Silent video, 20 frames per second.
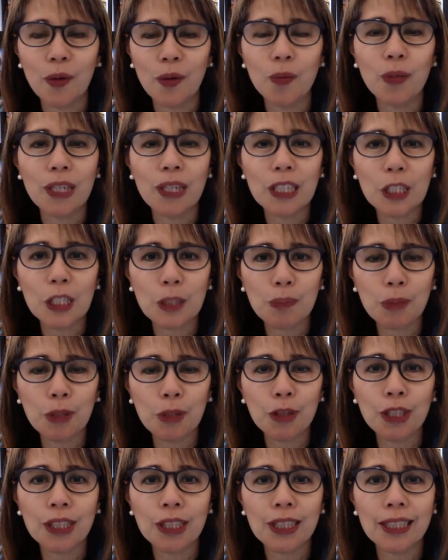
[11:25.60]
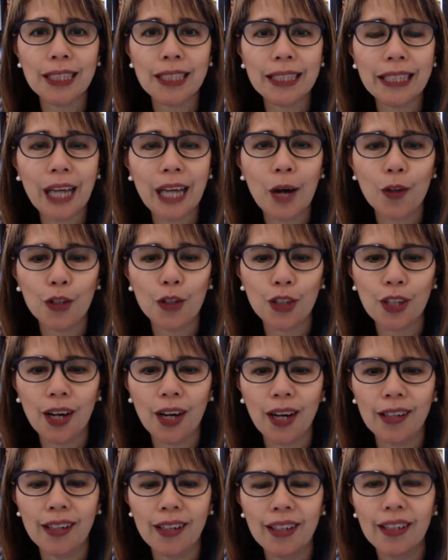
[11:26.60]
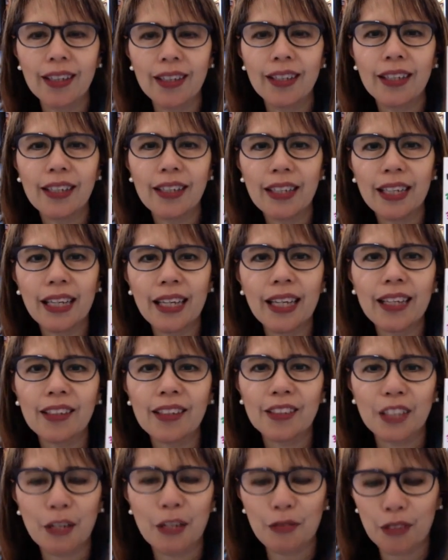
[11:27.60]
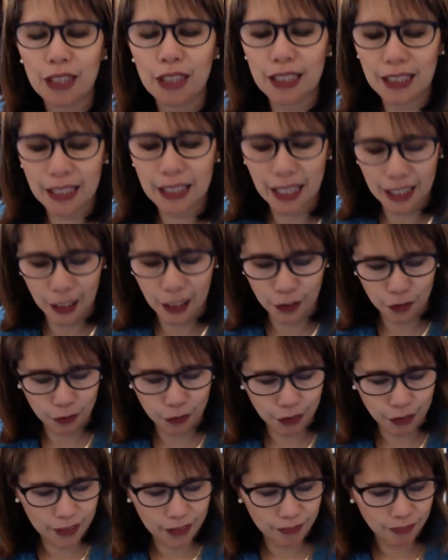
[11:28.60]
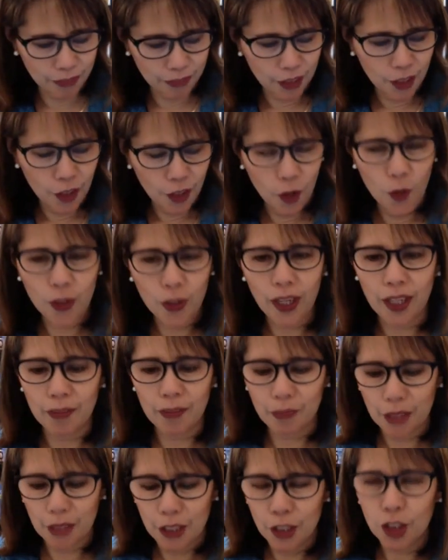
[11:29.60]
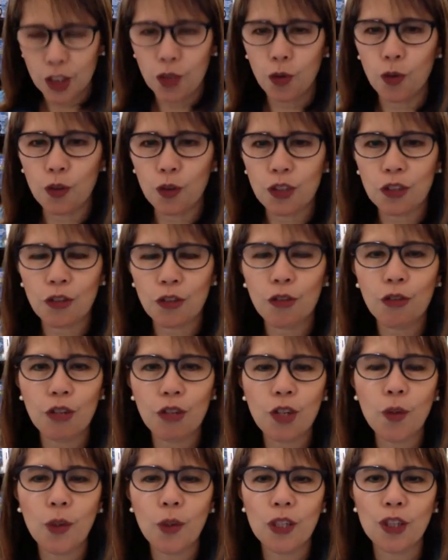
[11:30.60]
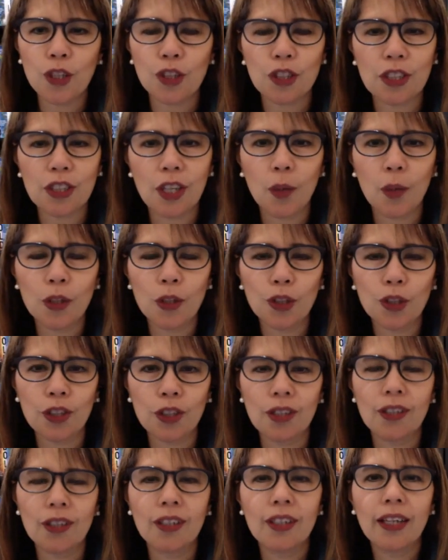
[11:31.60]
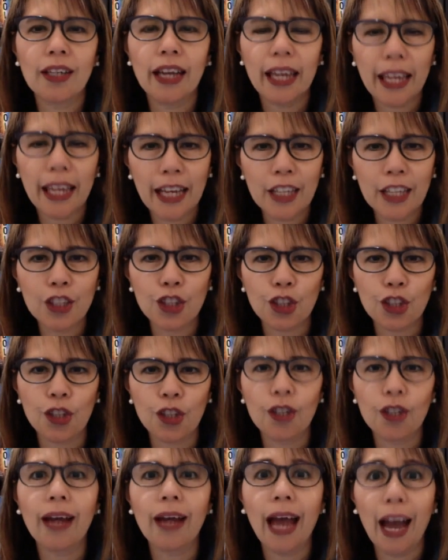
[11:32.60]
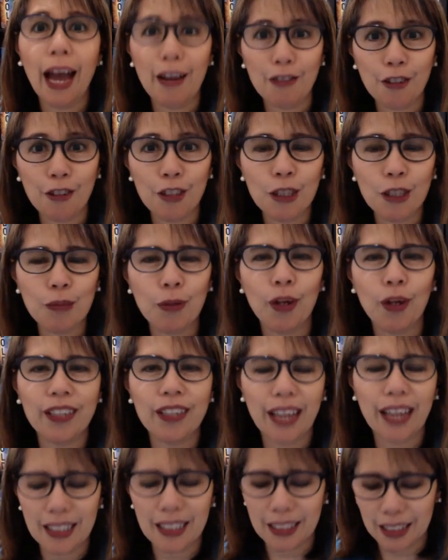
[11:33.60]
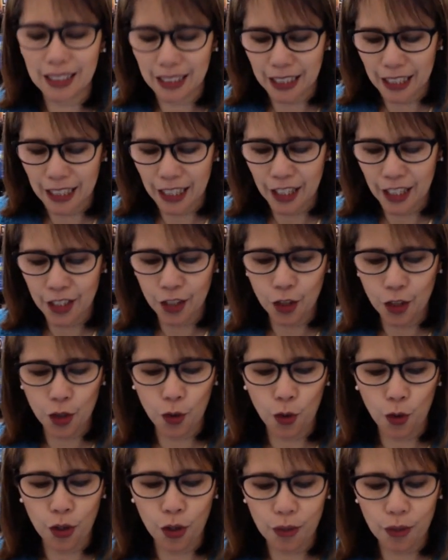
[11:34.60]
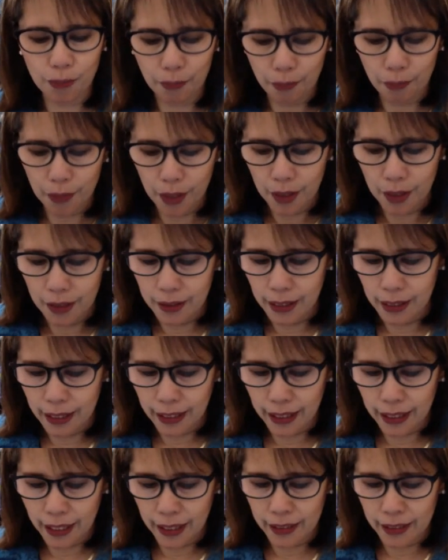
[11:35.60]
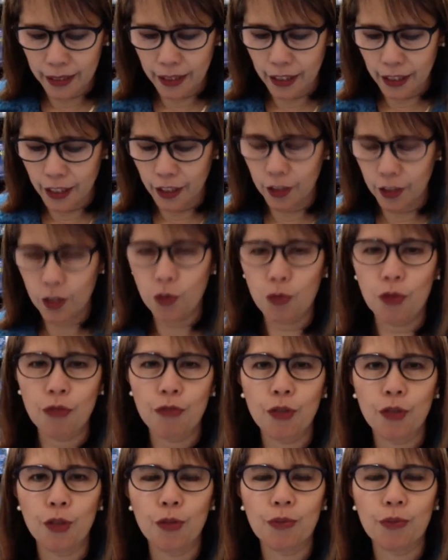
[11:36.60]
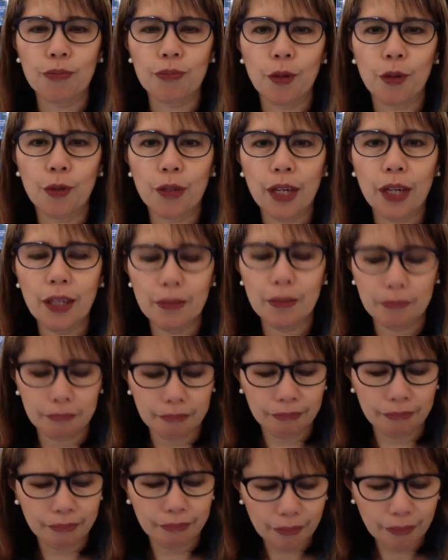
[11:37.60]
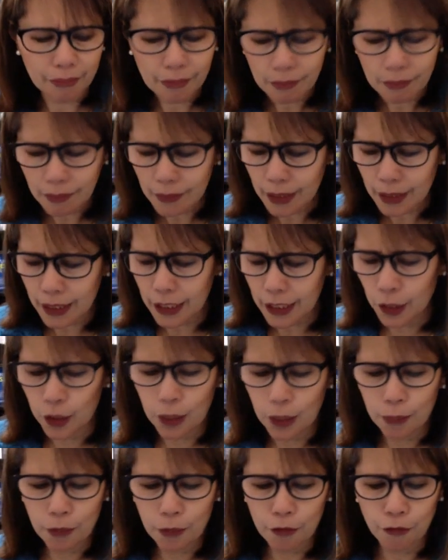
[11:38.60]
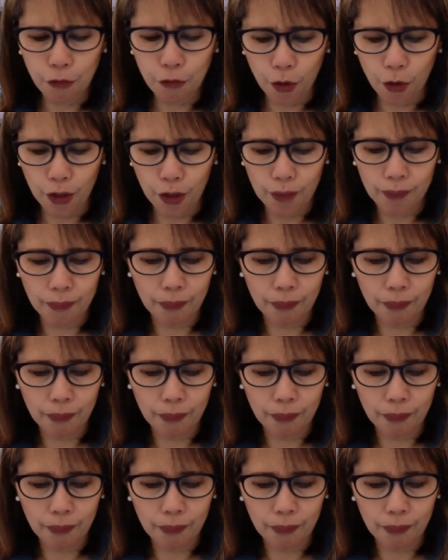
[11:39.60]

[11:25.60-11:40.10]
we experience and encounter God, it'll definitely stand out, right? Okay, so those are the three questions that I want you to answer after this broadcast in your decade in review. Okay, now number four,